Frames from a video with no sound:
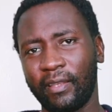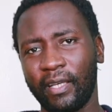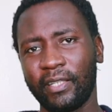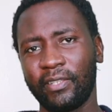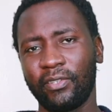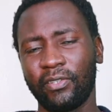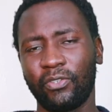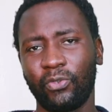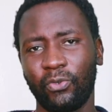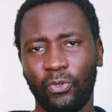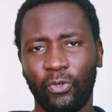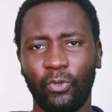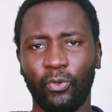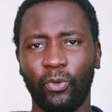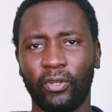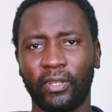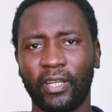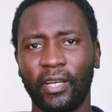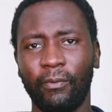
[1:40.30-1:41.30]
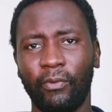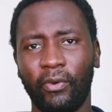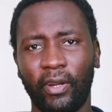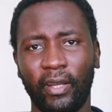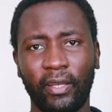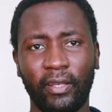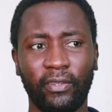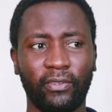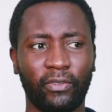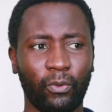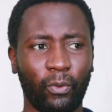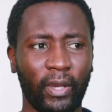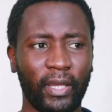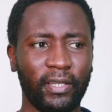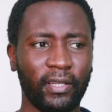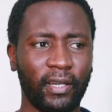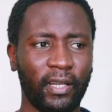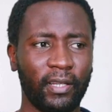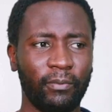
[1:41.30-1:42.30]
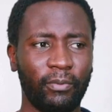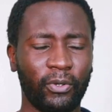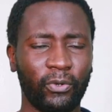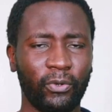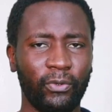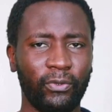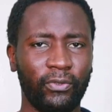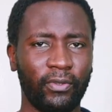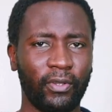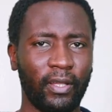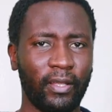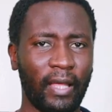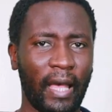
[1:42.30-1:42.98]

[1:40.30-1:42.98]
that to you on camera is quite hard because